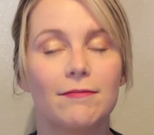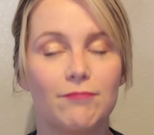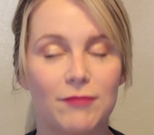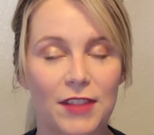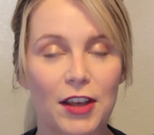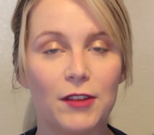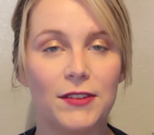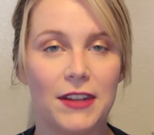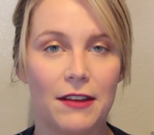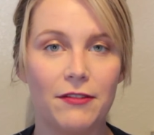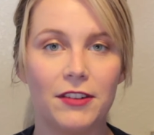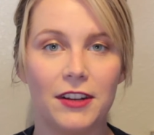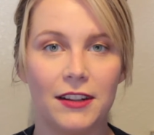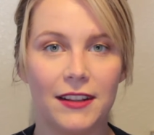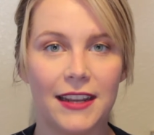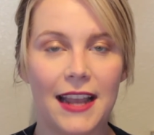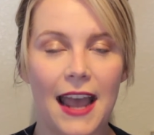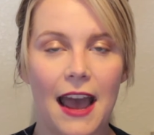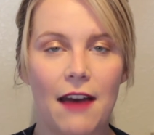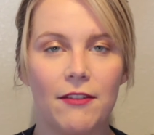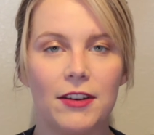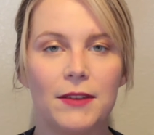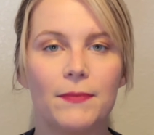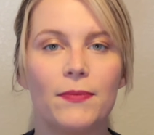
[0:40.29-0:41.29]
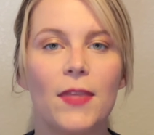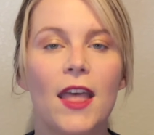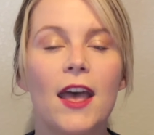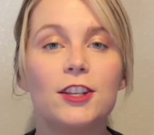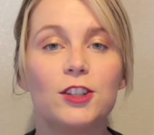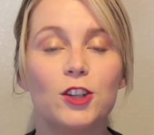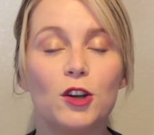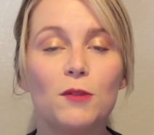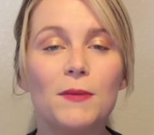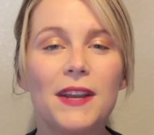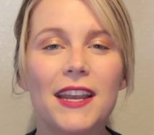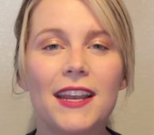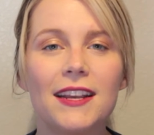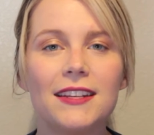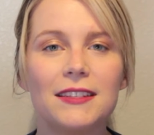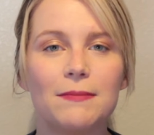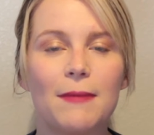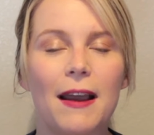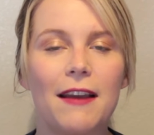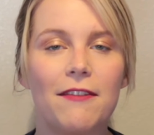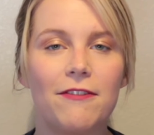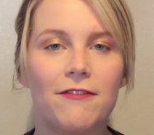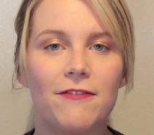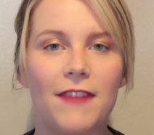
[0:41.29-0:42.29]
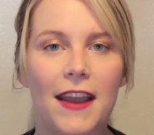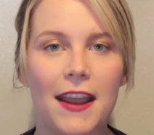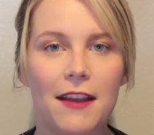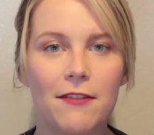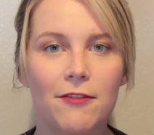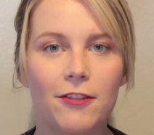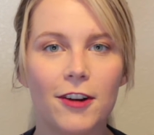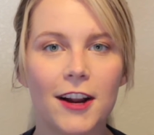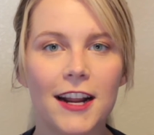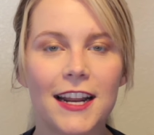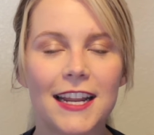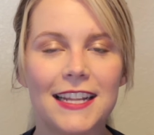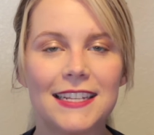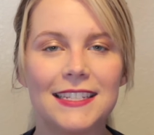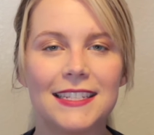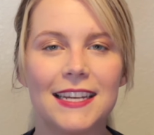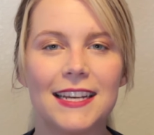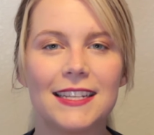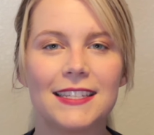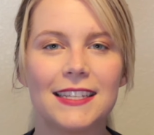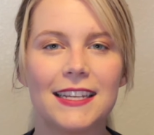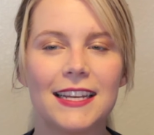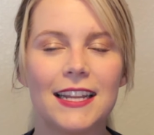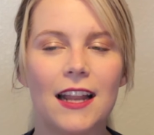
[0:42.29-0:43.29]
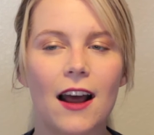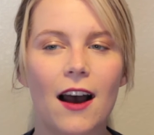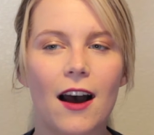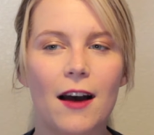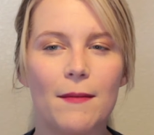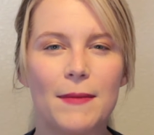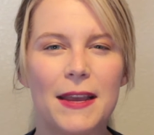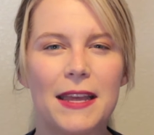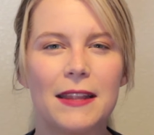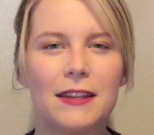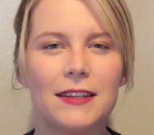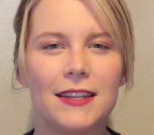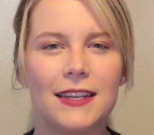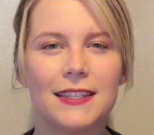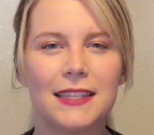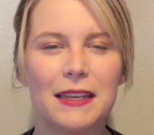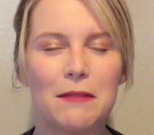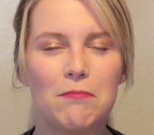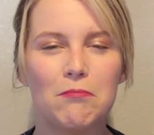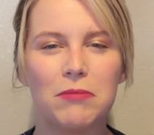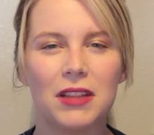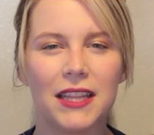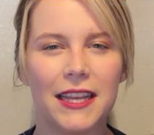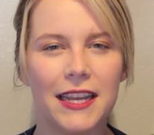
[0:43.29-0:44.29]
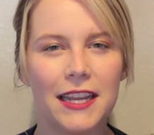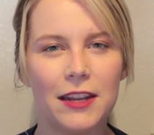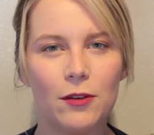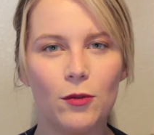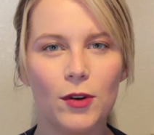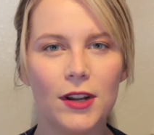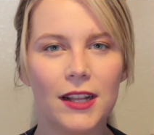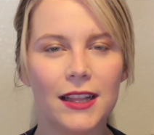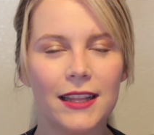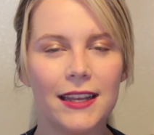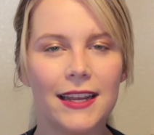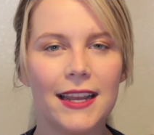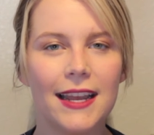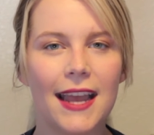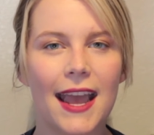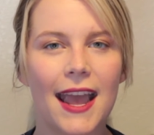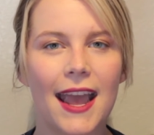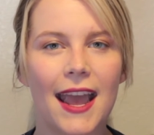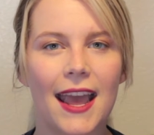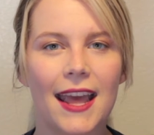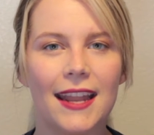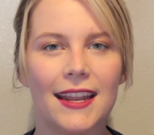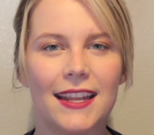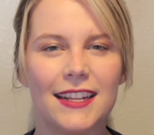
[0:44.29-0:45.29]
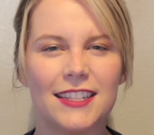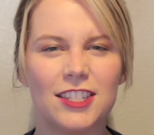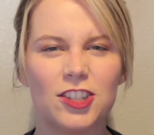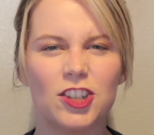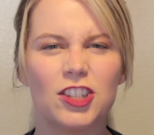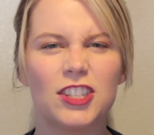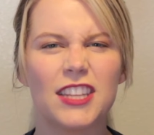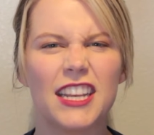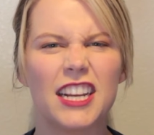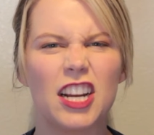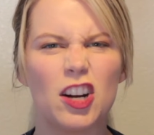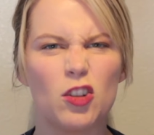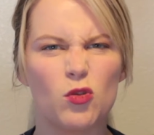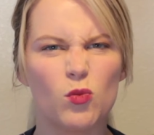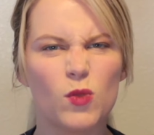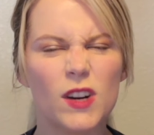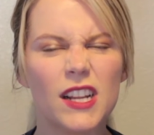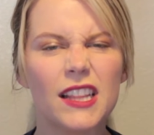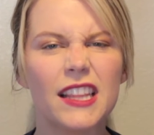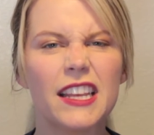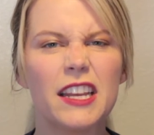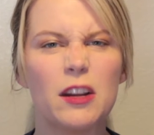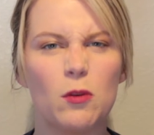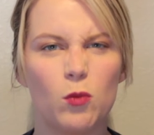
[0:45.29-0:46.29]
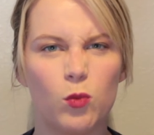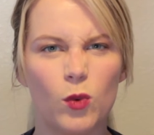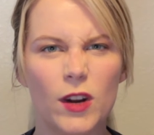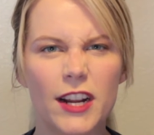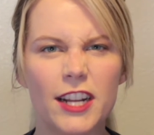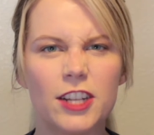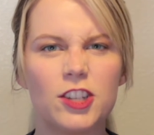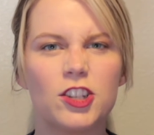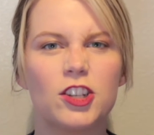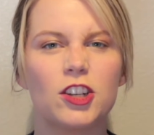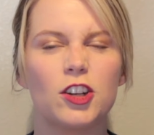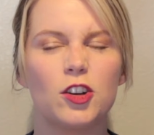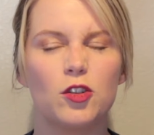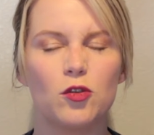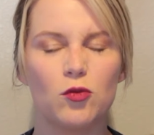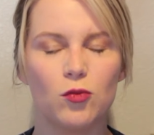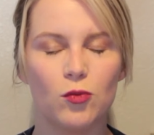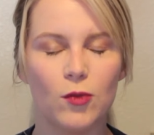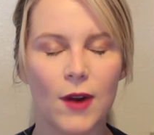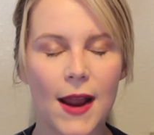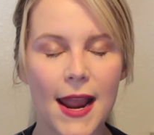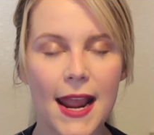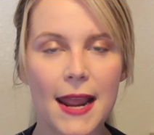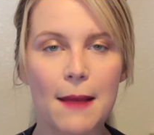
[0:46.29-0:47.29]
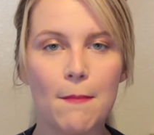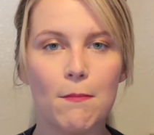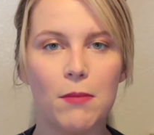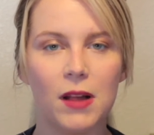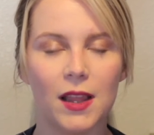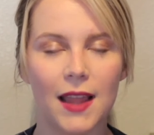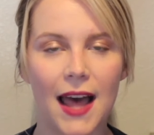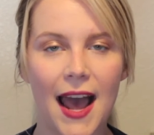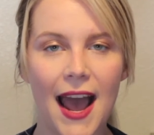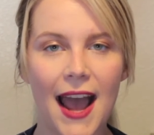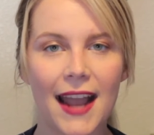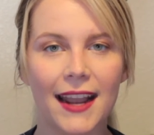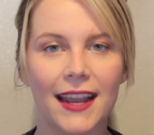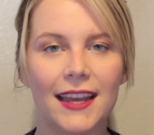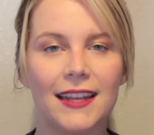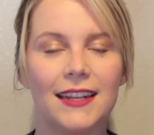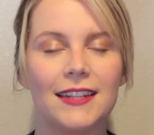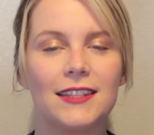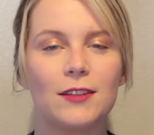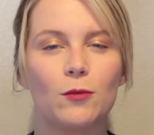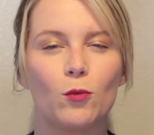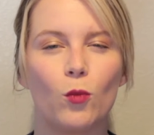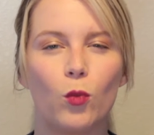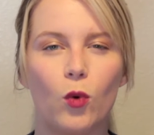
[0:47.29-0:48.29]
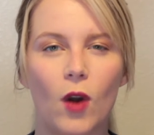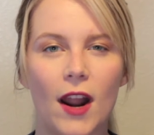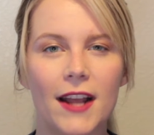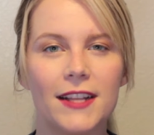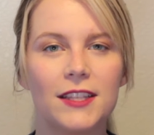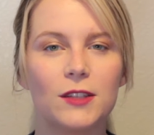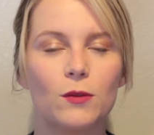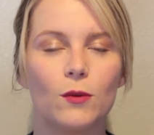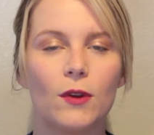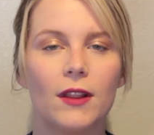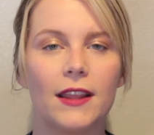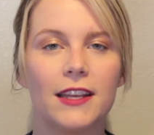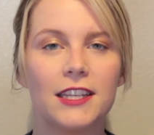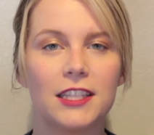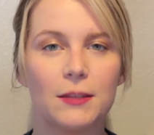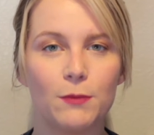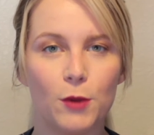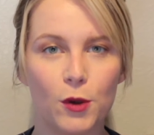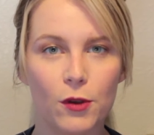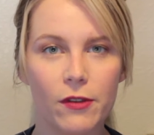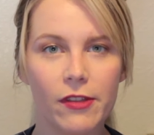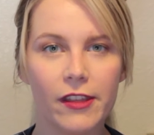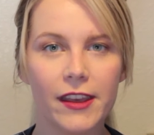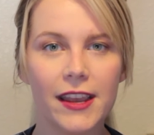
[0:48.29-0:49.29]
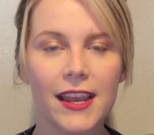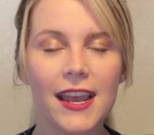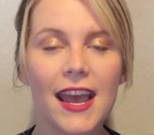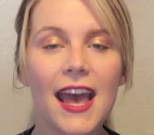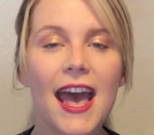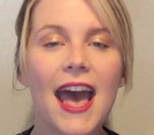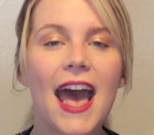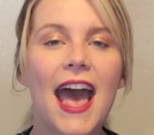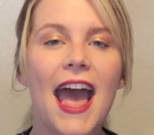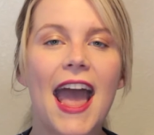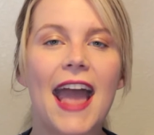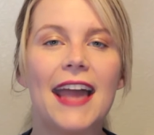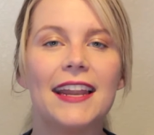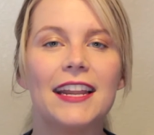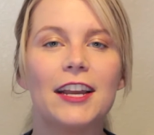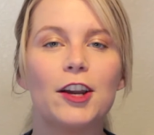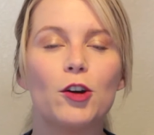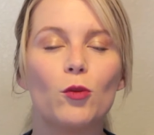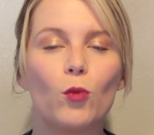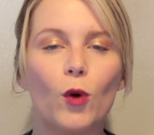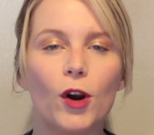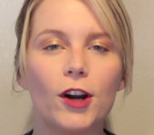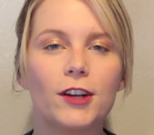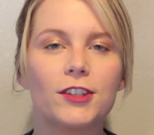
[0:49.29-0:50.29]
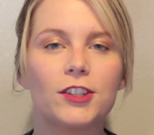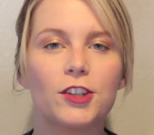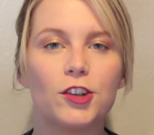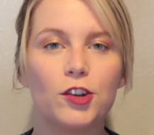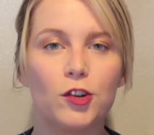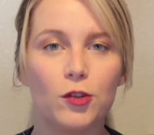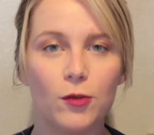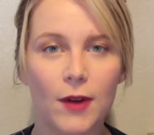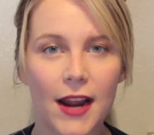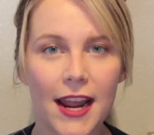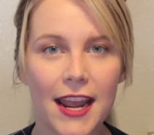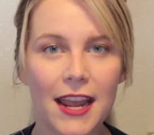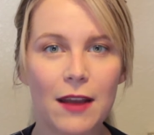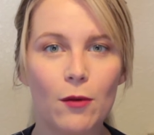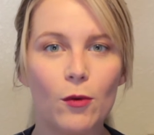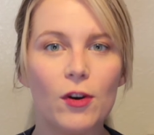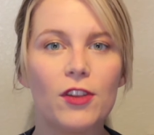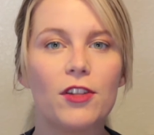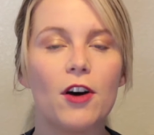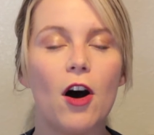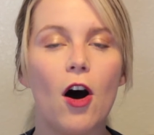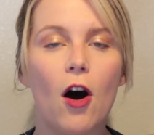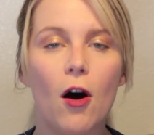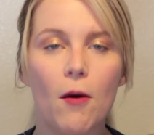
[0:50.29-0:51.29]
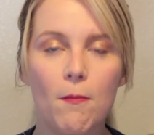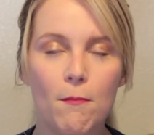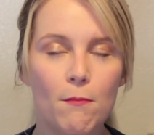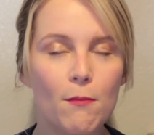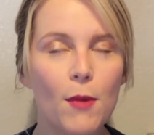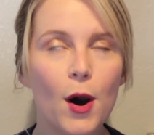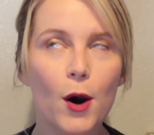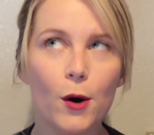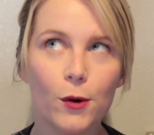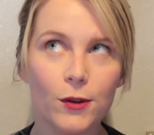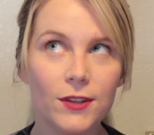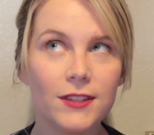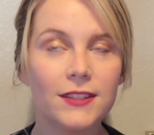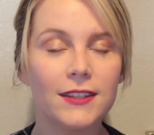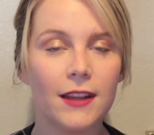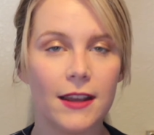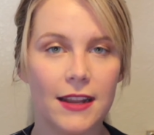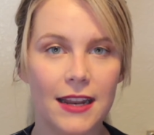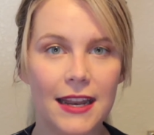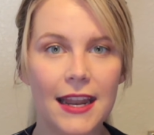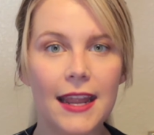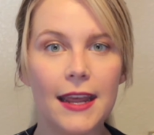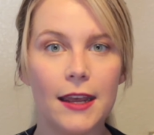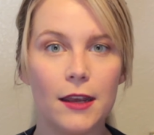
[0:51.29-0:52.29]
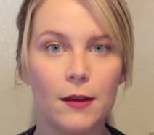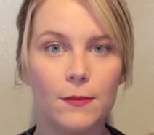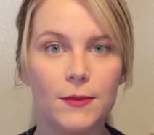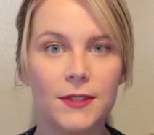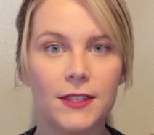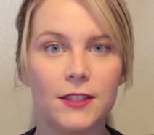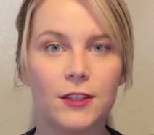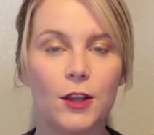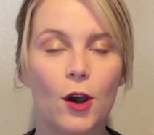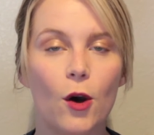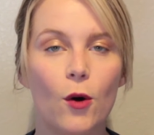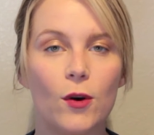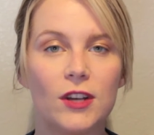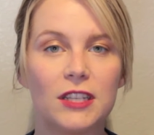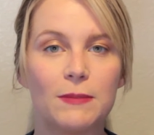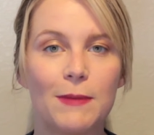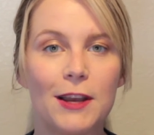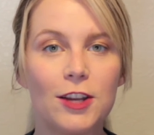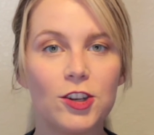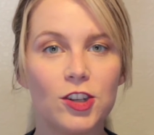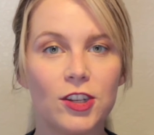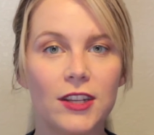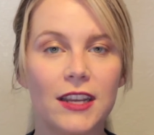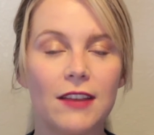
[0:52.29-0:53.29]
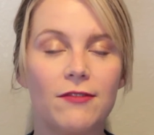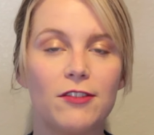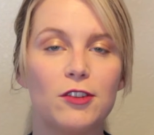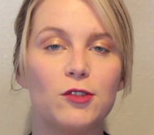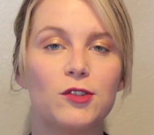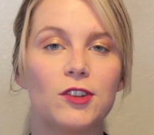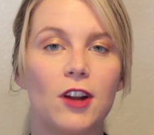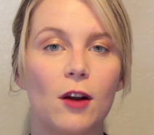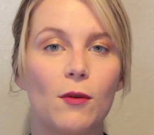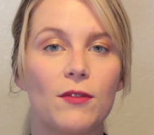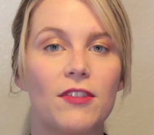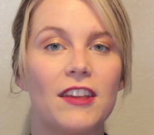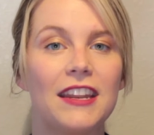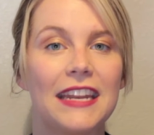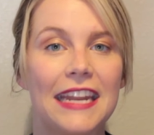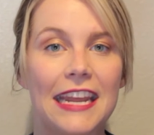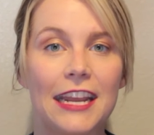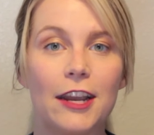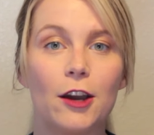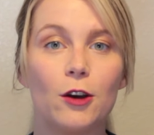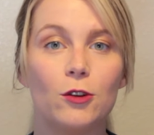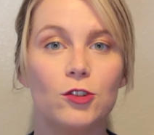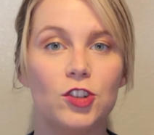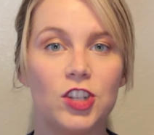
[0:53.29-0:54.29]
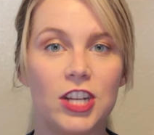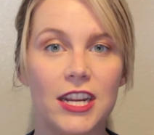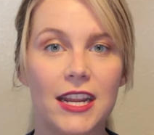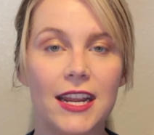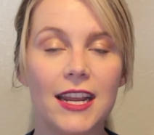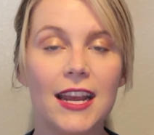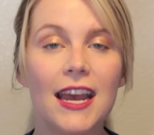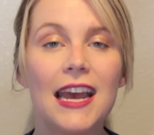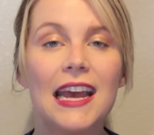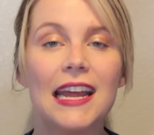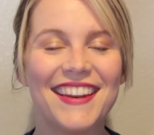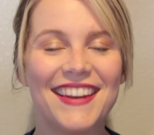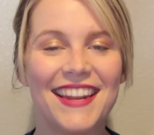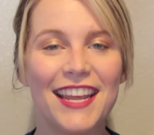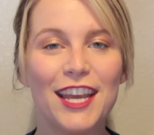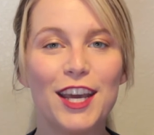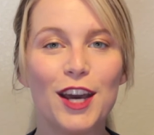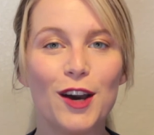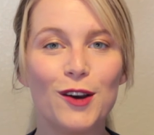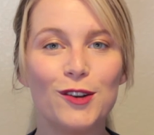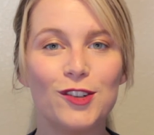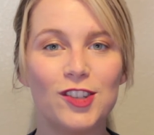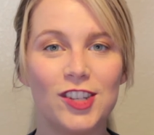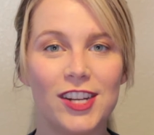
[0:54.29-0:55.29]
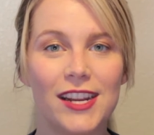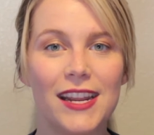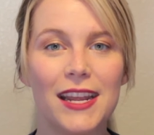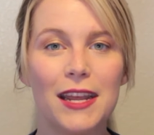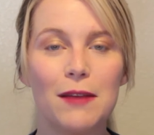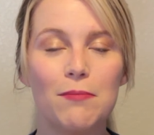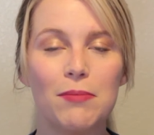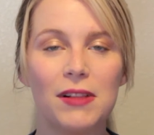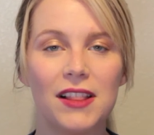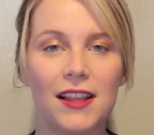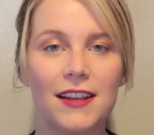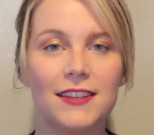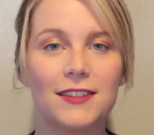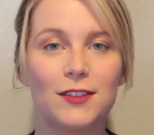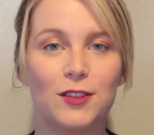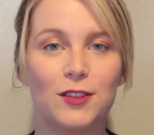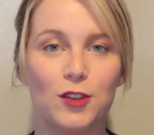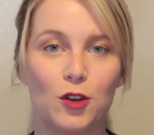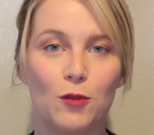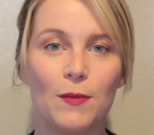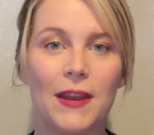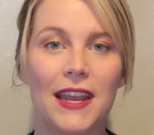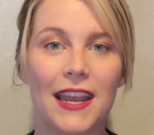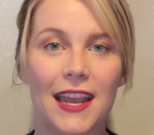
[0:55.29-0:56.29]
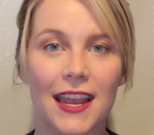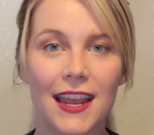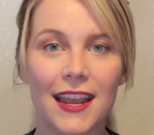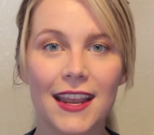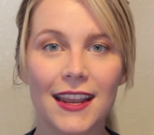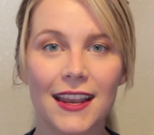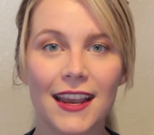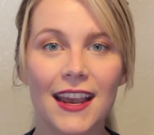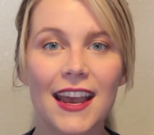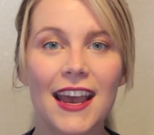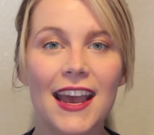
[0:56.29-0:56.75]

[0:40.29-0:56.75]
They'll definitely have it. Sumi Ink's my favorite. It doesn't bleed really, and it's just like a really rich, great black, and it writes really smoothly, and it works great with most nibs. So especially if you start with a Nico G plus Sumi Ink